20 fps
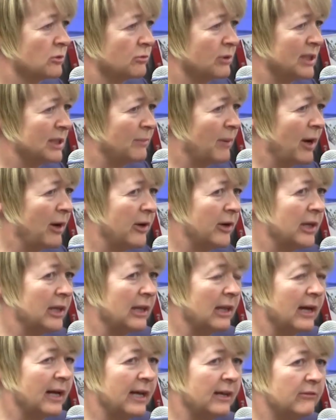or read about her
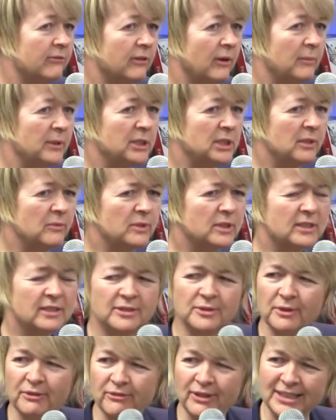life, I mean, she was
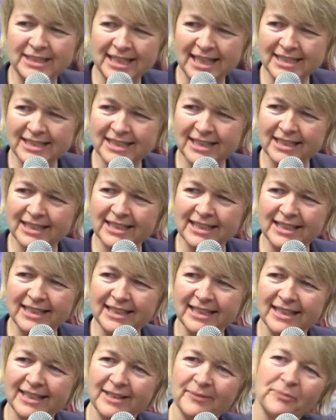doing
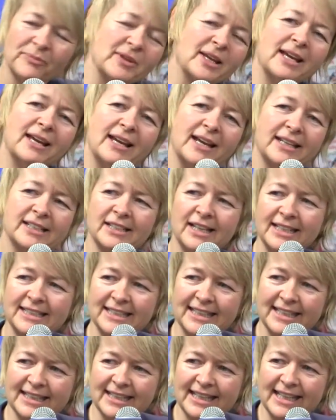fantastically
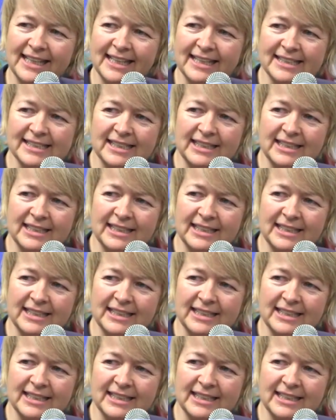exciting things.